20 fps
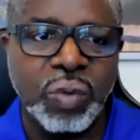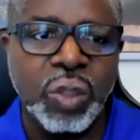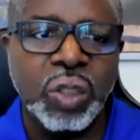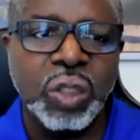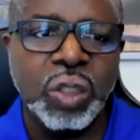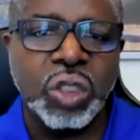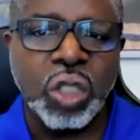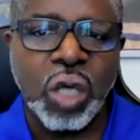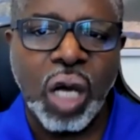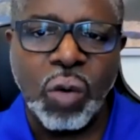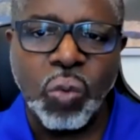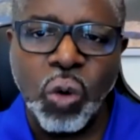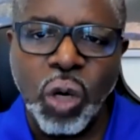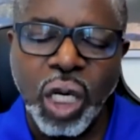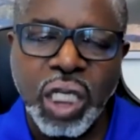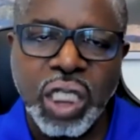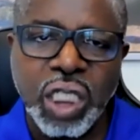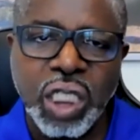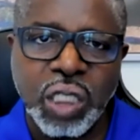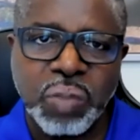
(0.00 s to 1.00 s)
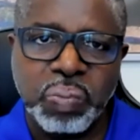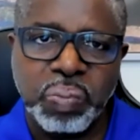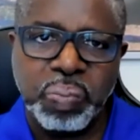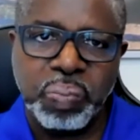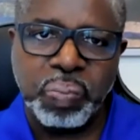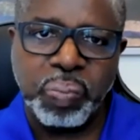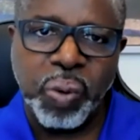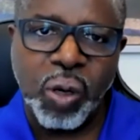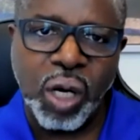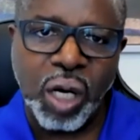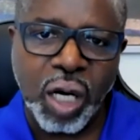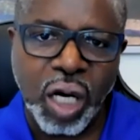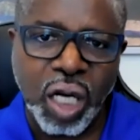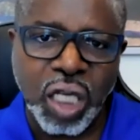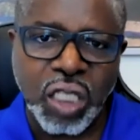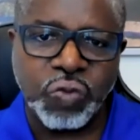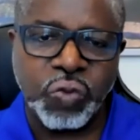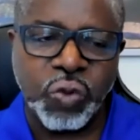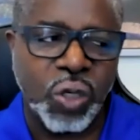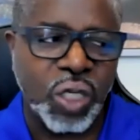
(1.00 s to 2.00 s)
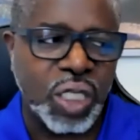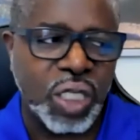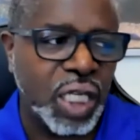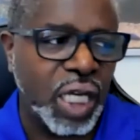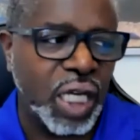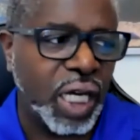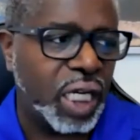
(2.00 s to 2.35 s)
So I want to just pause for a second